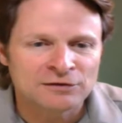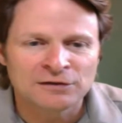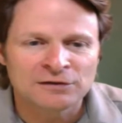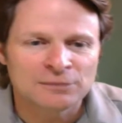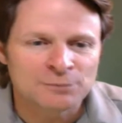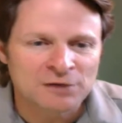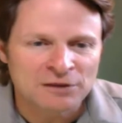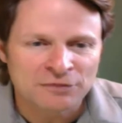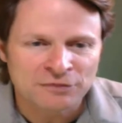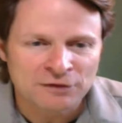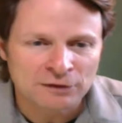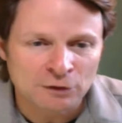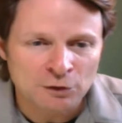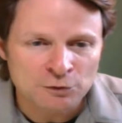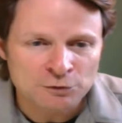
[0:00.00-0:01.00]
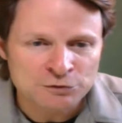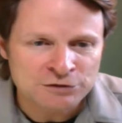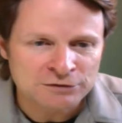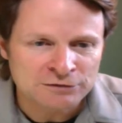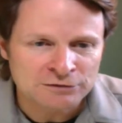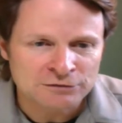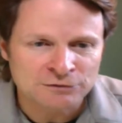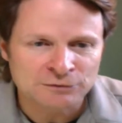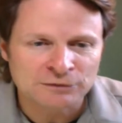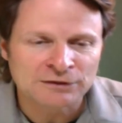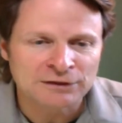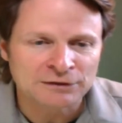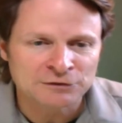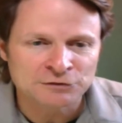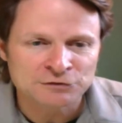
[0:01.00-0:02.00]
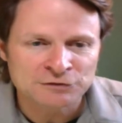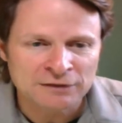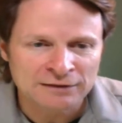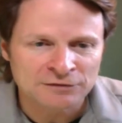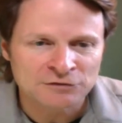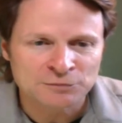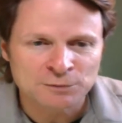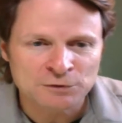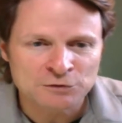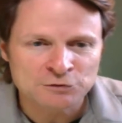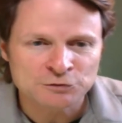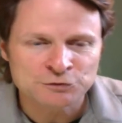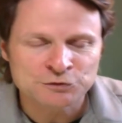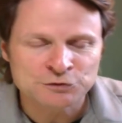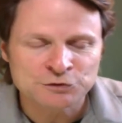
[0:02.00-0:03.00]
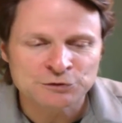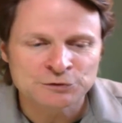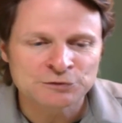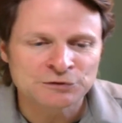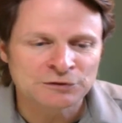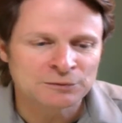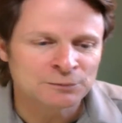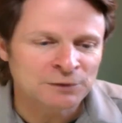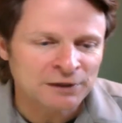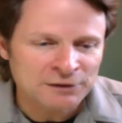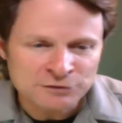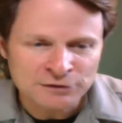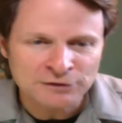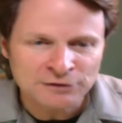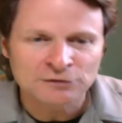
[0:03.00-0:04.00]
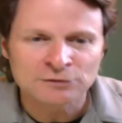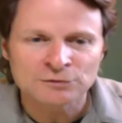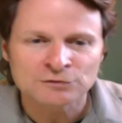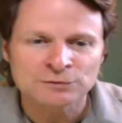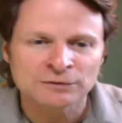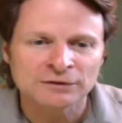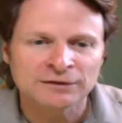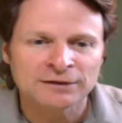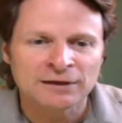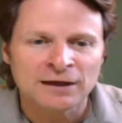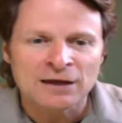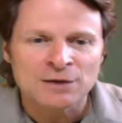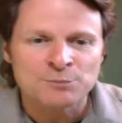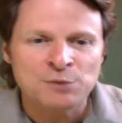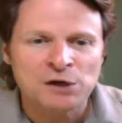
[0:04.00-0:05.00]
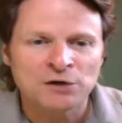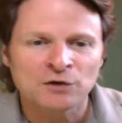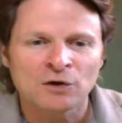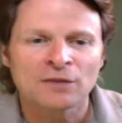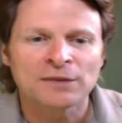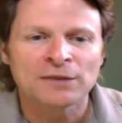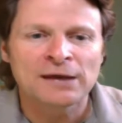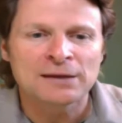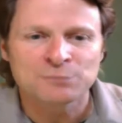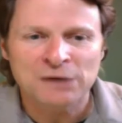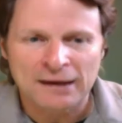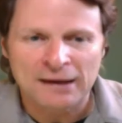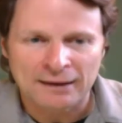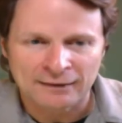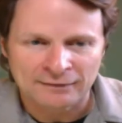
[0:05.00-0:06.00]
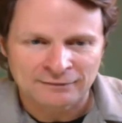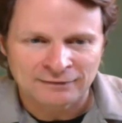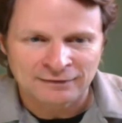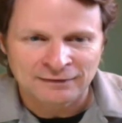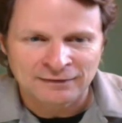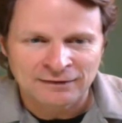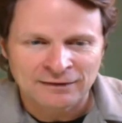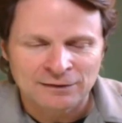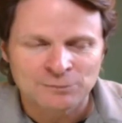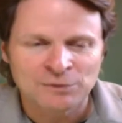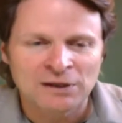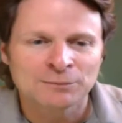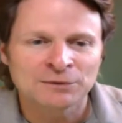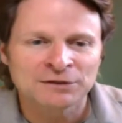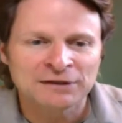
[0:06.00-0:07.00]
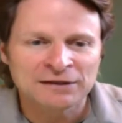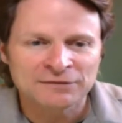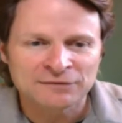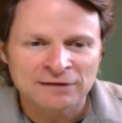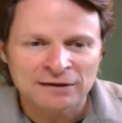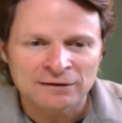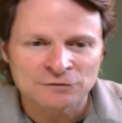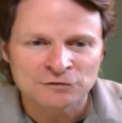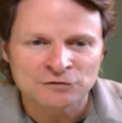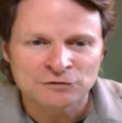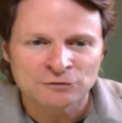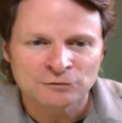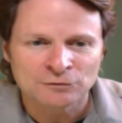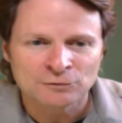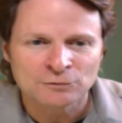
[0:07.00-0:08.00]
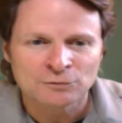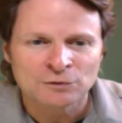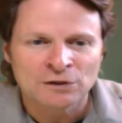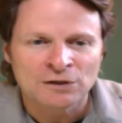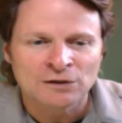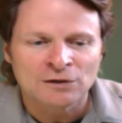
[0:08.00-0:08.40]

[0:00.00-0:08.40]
you need to be a theologian to really understand spiritual truth and what i try to do is really pare all that back and be able to get down to